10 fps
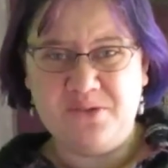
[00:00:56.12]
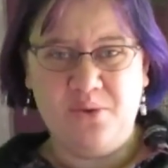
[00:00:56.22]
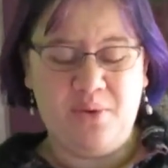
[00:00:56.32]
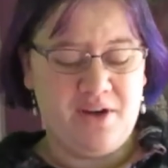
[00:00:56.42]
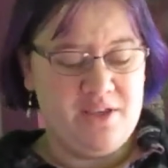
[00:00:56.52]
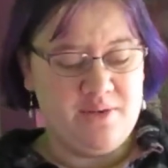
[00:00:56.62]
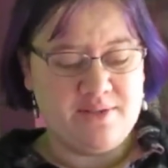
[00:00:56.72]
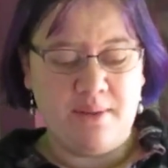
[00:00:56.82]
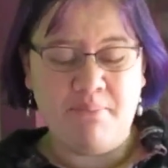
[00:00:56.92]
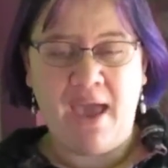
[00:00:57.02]
school. We're going to
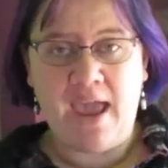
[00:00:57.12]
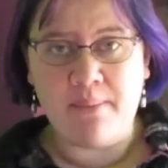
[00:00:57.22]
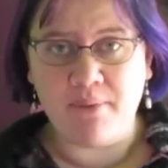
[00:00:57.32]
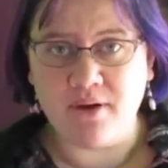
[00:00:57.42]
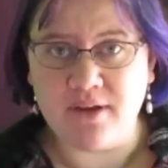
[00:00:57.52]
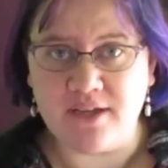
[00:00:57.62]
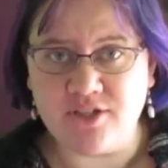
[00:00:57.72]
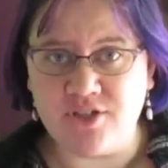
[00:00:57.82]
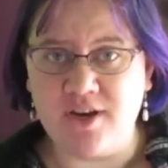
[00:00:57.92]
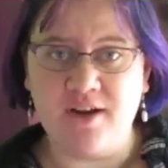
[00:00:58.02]
use a paper
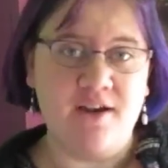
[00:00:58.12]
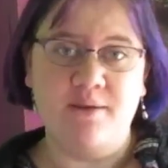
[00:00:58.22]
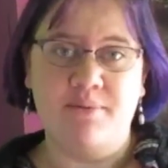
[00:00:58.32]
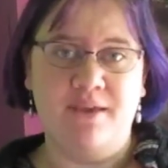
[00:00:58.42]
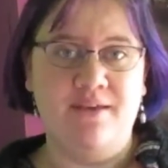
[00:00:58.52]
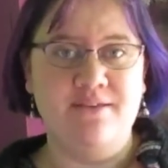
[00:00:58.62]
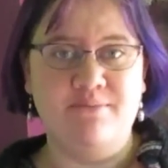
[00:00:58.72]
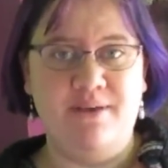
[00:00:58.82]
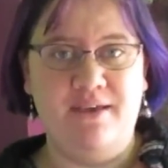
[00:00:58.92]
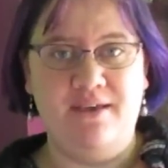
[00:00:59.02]
dictionary because
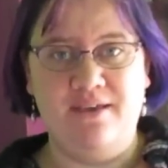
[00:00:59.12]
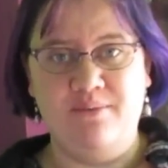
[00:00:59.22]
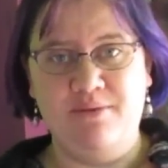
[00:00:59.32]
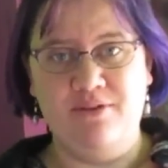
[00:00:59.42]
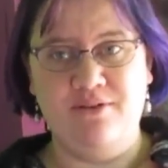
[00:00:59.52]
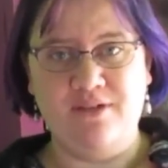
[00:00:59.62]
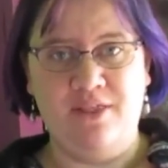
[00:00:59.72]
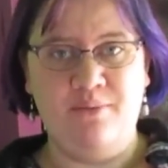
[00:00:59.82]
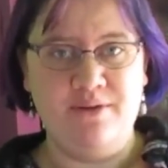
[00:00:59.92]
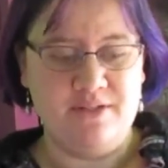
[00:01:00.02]
my uh, computer's
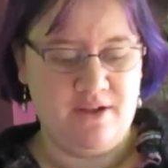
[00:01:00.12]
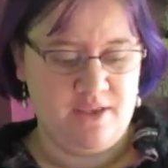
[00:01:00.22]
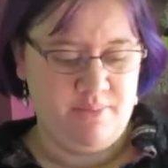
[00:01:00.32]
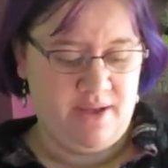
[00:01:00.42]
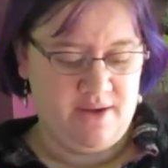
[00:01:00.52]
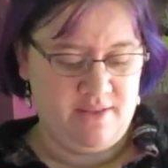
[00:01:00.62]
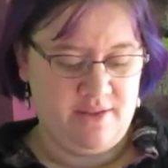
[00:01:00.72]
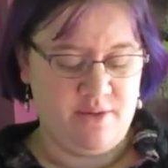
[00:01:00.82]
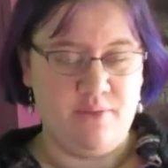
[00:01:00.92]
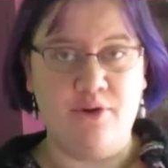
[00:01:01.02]
otherwise occupied in the
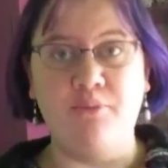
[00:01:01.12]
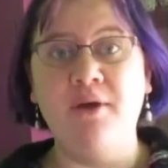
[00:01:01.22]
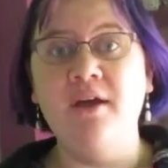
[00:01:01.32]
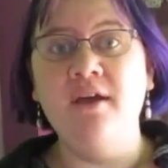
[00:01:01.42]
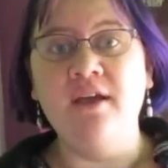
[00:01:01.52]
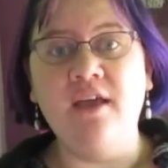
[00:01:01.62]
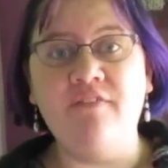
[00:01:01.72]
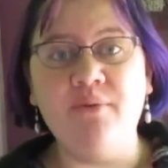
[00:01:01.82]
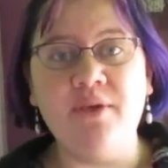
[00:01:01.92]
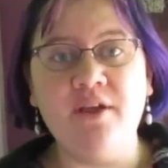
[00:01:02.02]
other room. If you